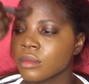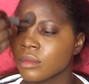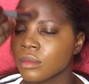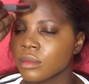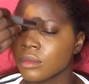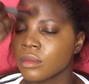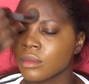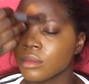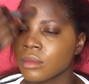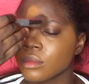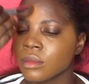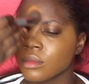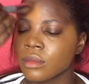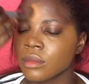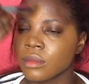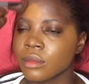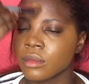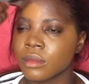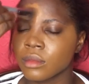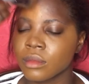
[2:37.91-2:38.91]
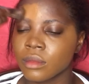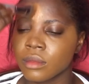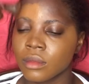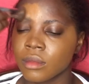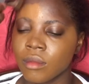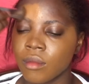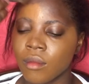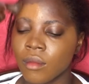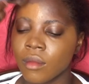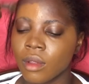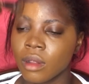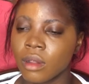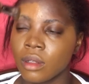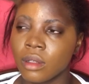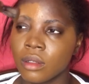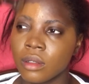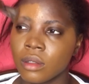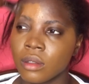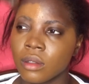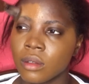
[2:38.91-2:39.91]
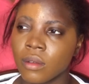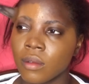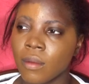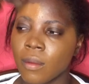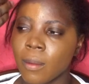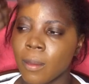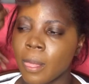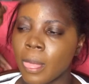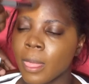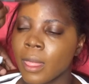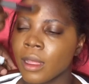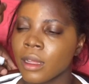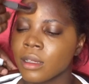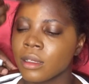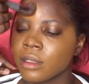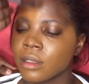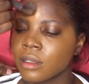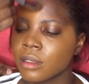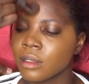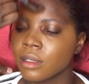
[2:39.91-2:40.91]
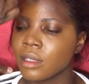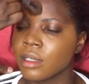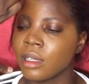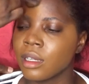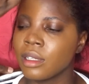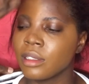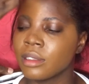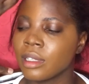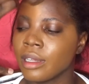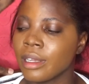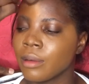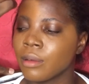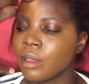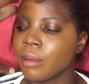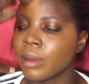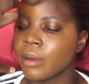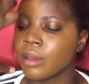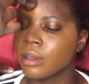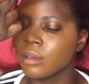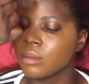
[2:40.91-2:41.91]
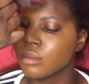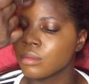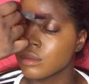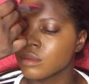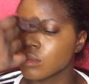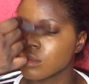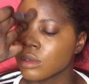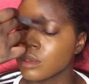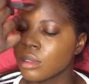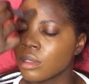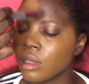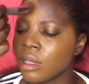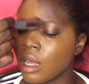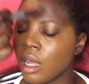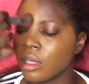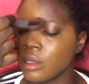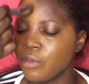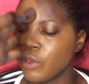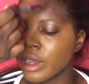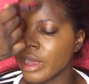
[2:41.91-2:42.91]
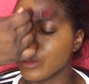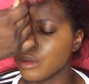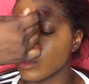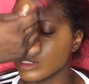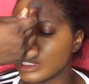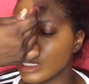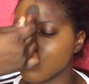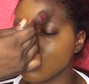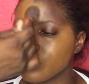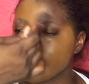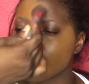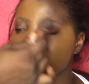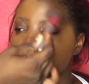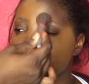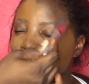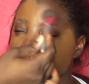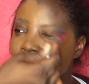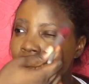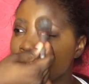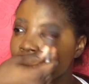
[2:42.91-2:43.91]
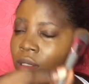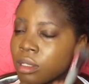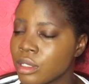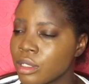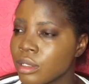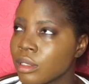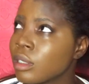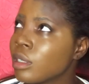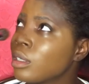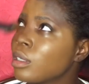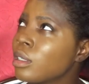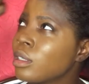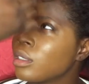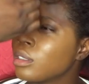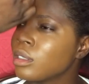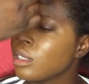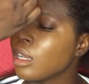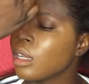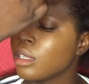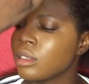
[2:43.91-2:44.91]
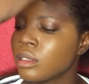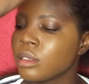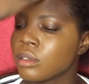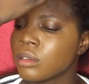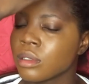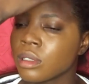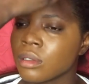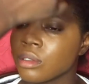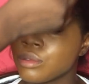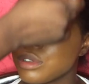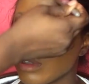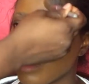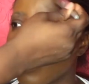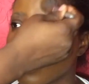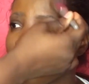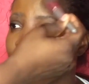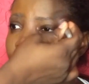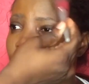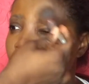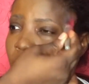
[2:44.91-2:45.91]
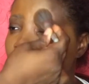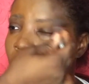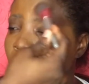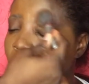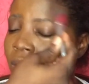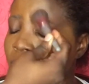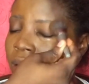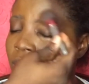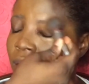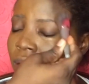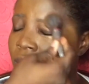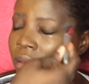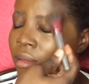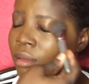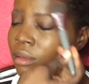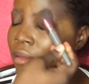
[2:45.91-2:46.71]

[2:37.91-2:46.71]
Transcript: You can always ask for help from the attendant at the store to help you get the shade that matches your skin. I'm using the shade that matches our own skin.